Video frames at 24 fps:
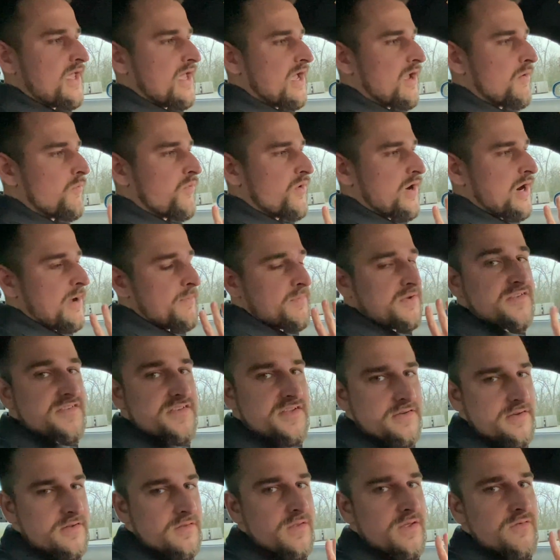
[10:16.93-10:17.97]
I promise
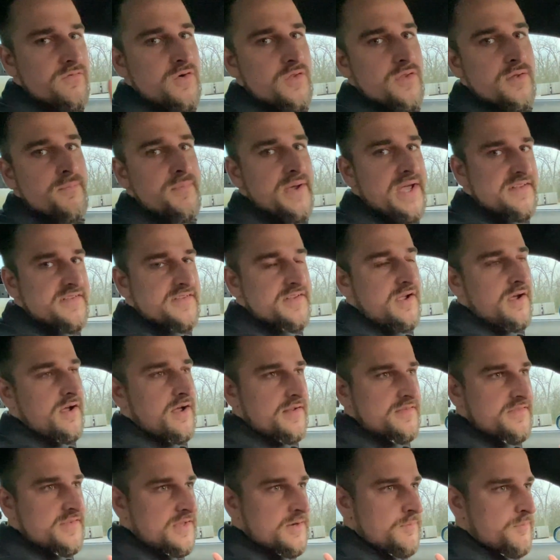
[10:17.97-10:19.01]
to deliver the best
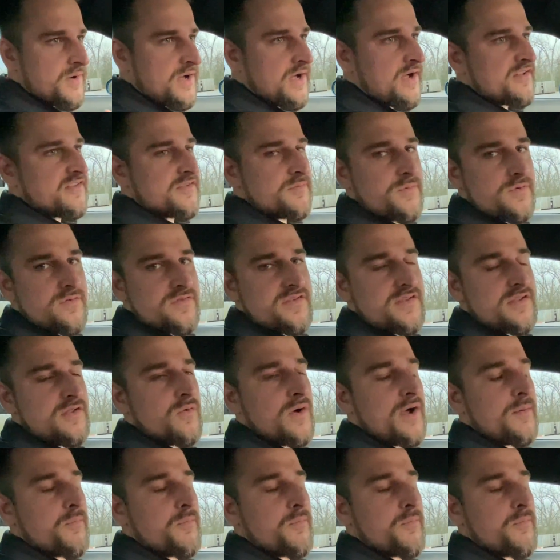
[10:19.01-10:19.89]
content possible to you.